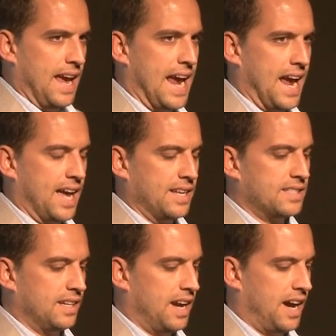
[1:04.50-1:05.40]

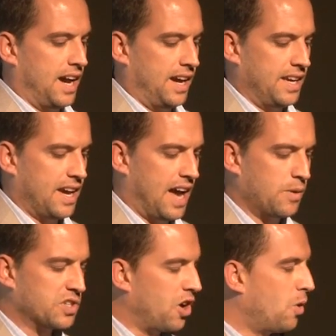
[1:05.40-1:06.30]
And uh,
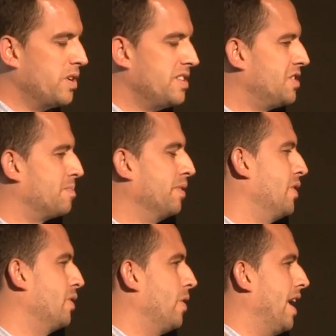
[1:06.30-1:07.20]
I was always just
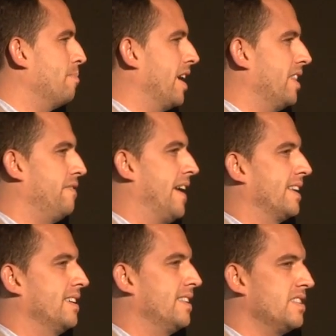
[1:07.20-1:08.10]
blown away by the
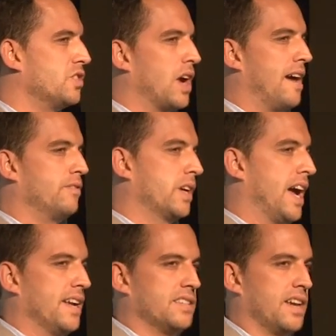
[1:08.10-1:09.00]
fact that these travel
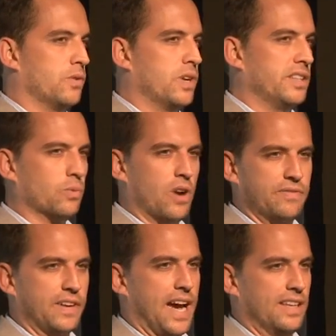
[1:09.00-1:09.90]
guides I'd read, the
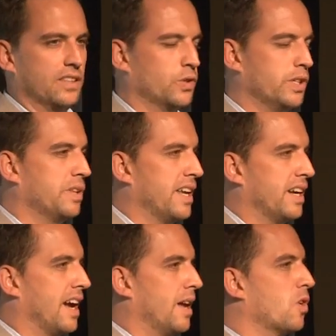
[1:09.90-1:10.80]
Rough Guide, Lonely
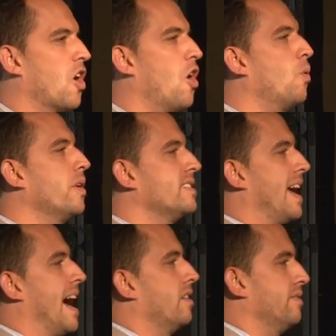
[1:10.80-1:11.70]
Planet Guide, were always
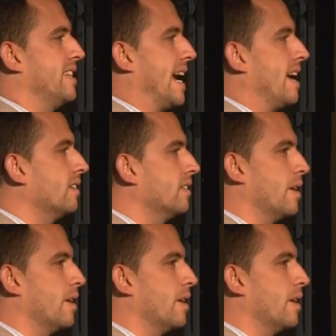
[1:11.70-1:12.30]
out of date.